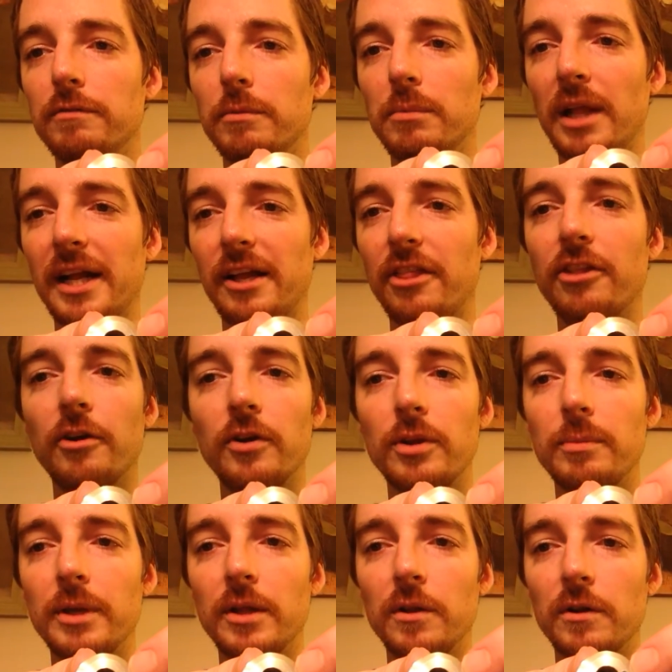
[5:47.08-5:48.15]
from like a 30
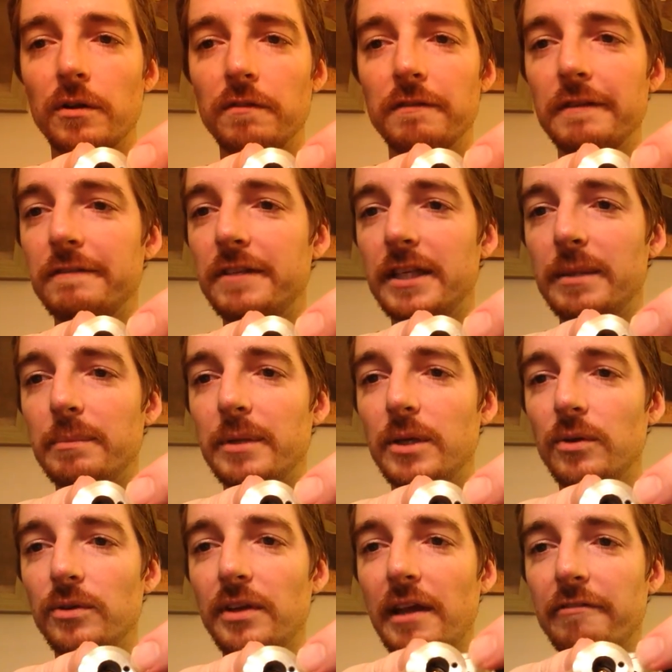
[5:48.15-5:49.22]
mil or a 15
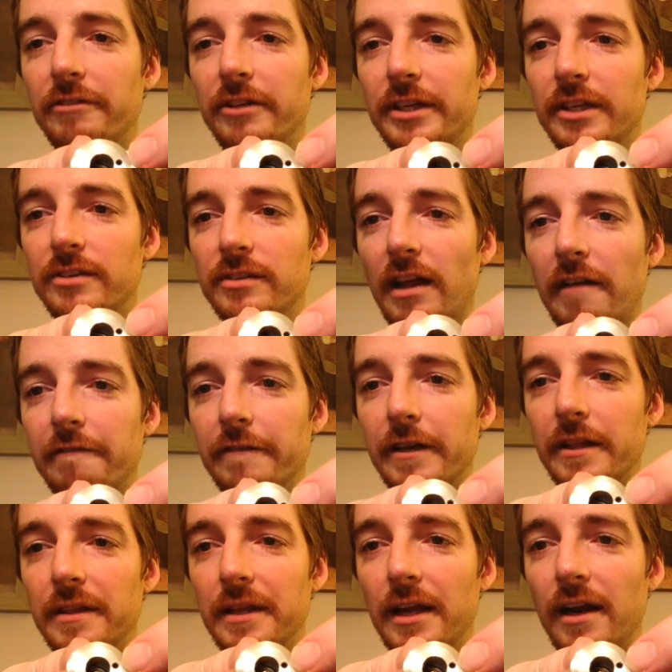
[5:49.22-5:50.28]
mil definitely does not fit
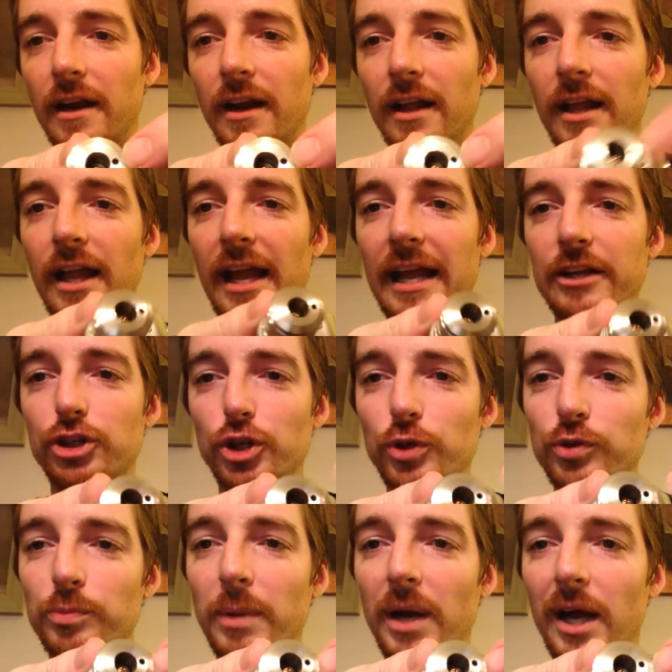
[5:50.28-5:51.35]
in there. A
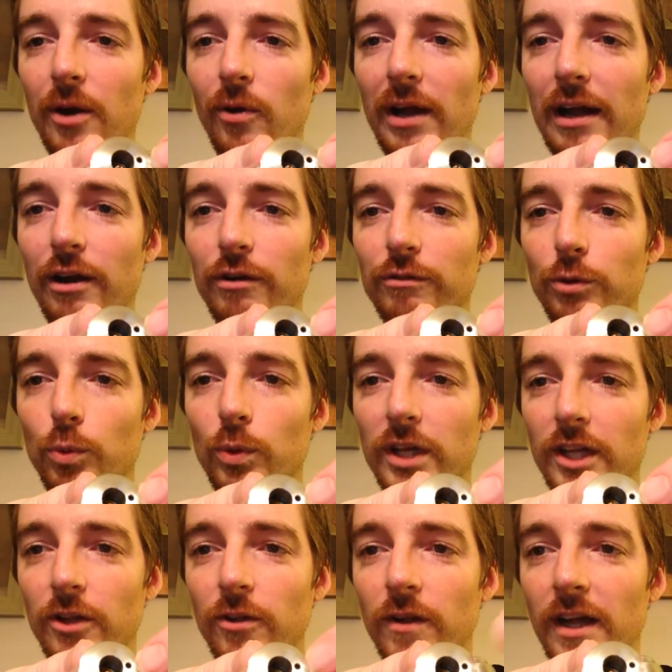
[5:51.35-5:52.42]
juice bottle, however,
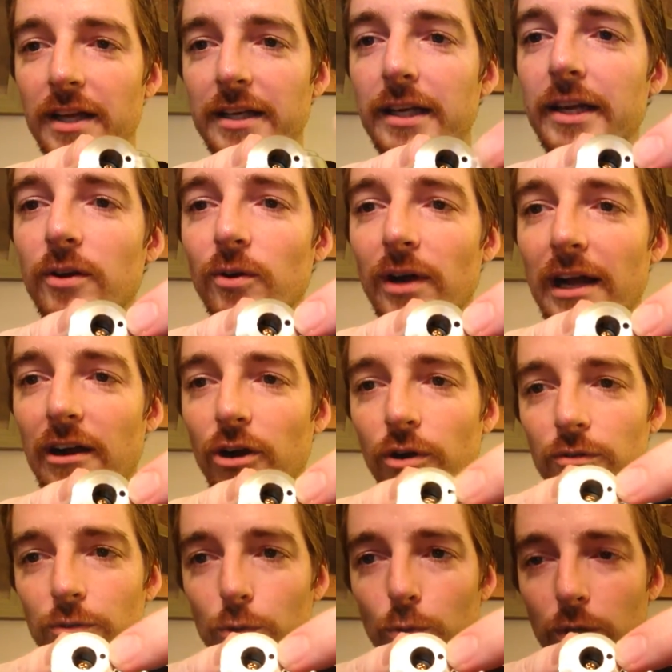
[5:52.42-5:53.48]
will. A needle,
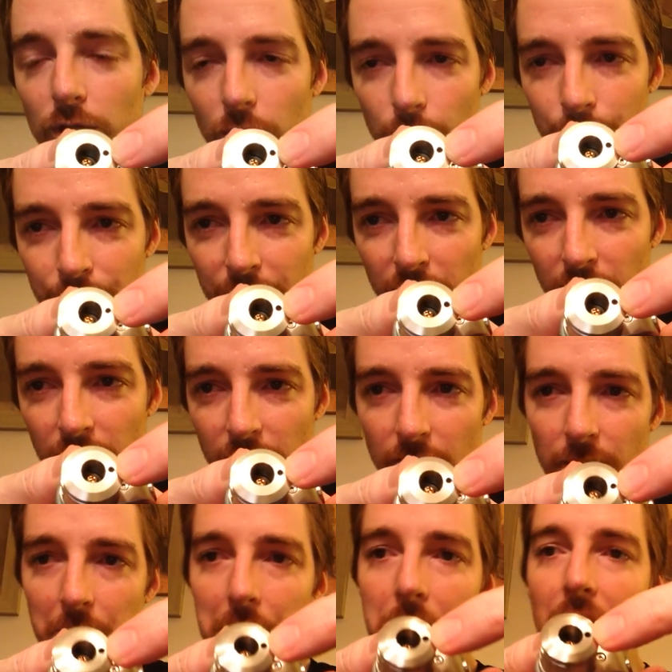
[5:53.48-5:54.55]
however, will.
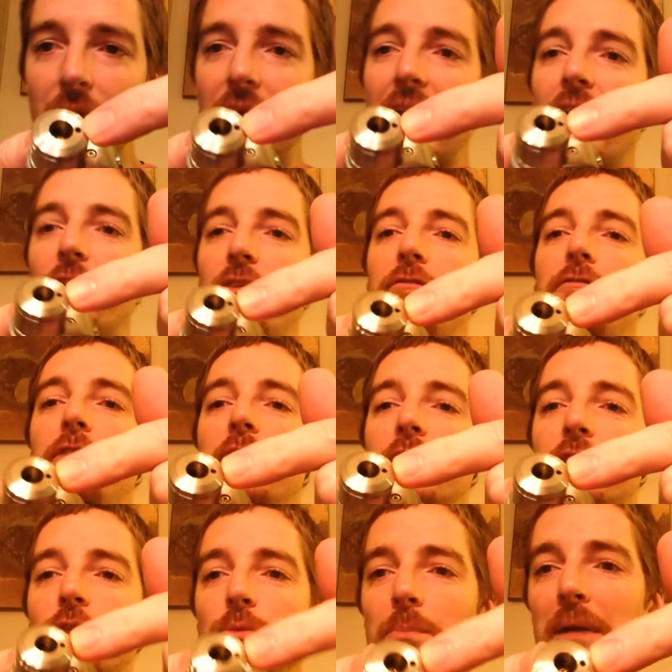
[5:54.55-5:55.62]
But how the fuck
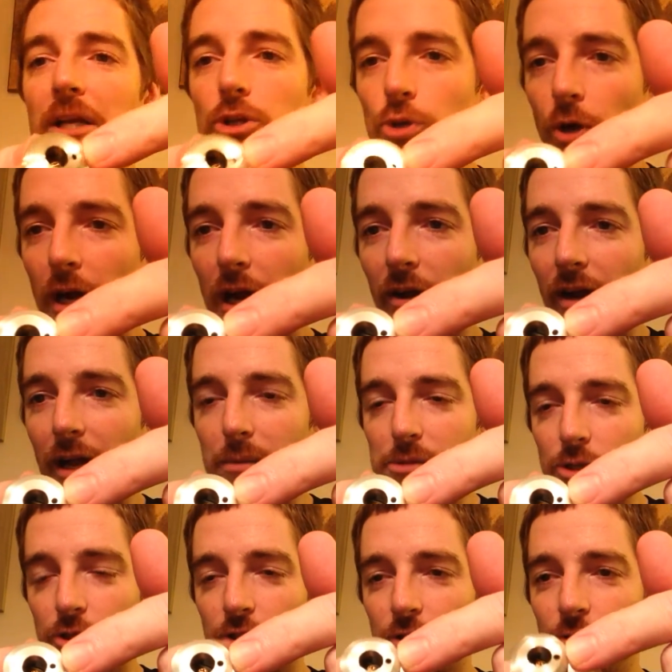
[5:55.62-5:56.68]
do you measure out how
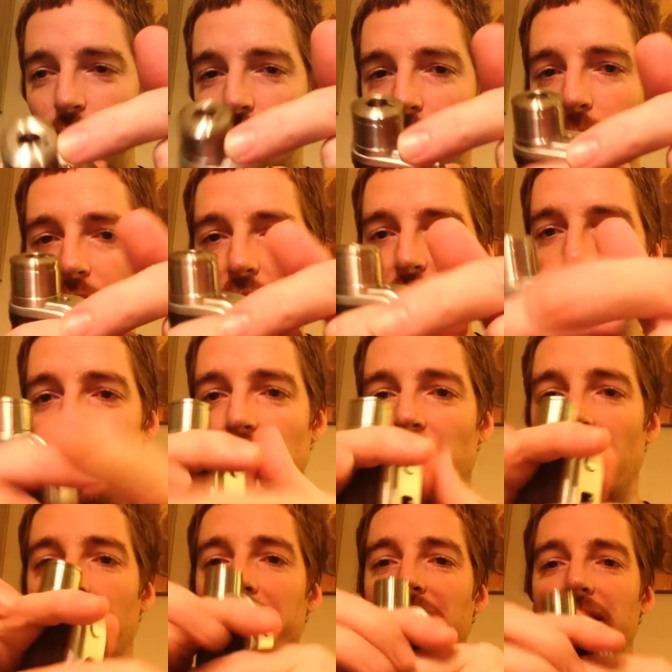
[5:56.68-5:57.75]
much juice to put in
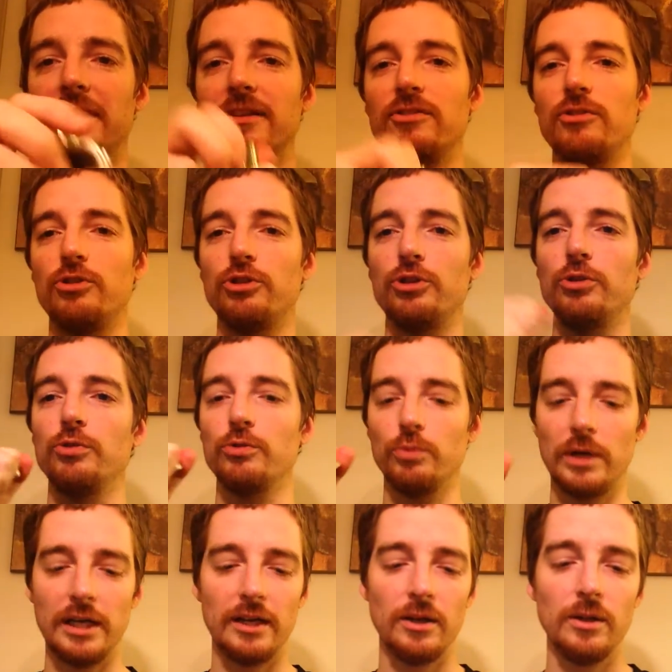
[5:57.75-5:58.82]
here? I mean, this juice
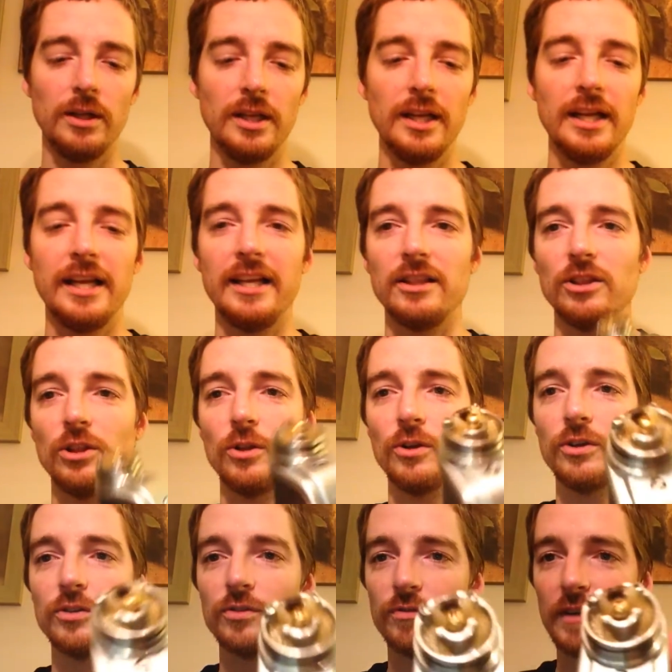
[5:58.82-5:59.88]
well, it
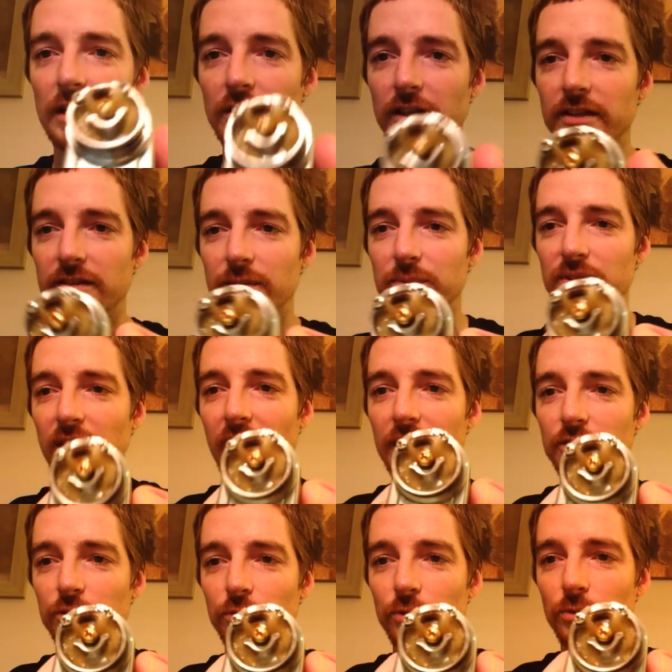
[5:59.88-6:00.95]
looks fairly
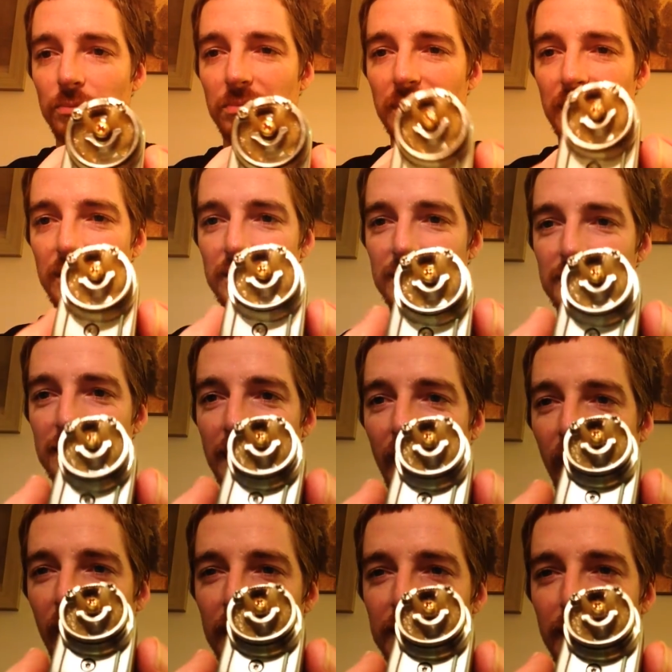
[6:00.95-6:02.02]
substantial, but it's
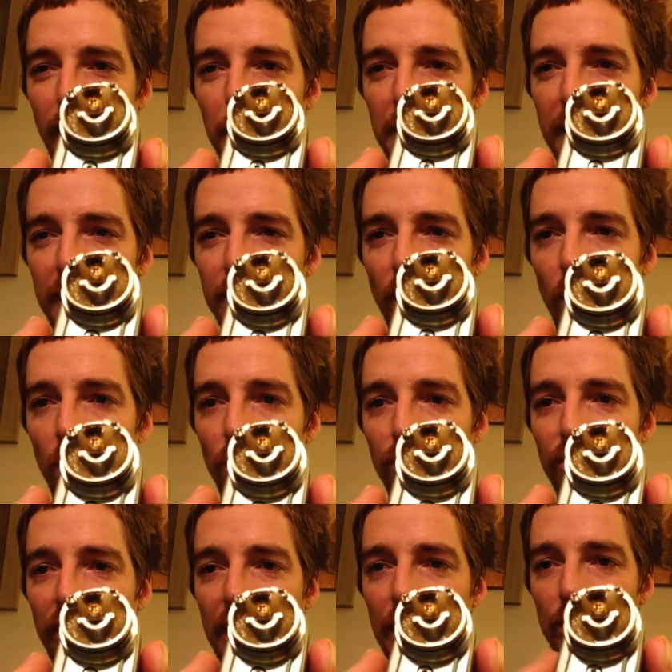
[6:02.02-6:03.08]
not. I mean, the whole
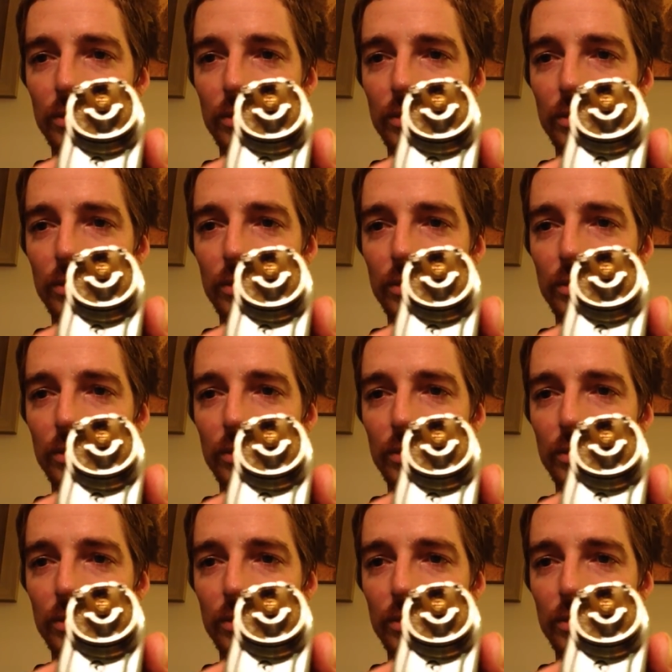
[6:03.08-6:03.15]
thing